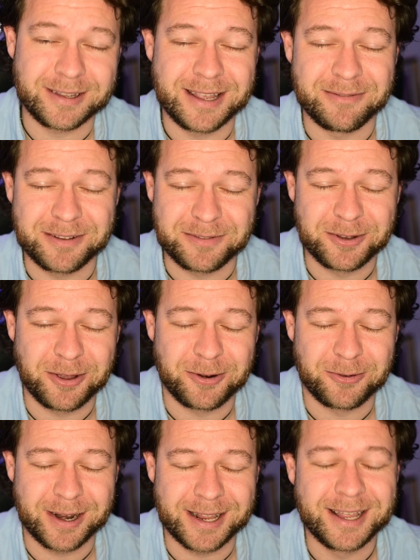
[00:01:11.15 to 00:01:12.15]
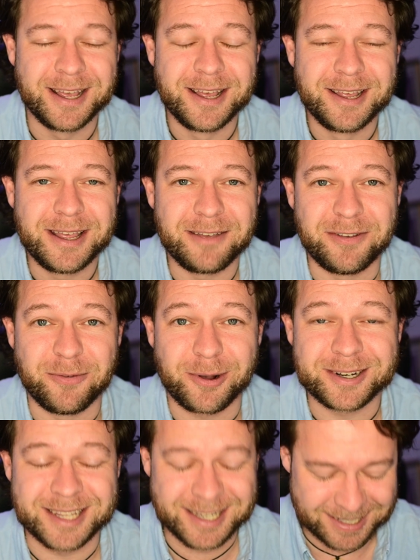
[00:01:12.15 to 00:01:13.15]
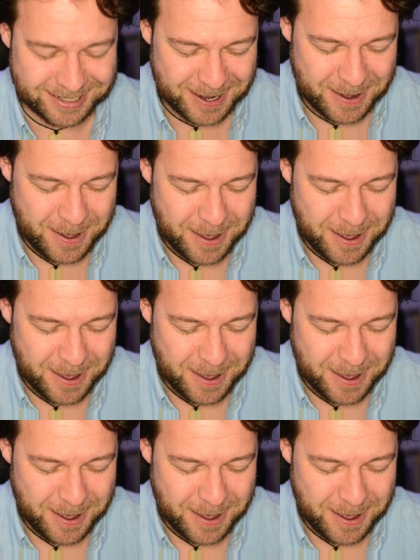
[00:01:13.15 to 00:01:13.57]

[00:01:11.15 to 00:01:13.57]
even if you don't already, if you watch this.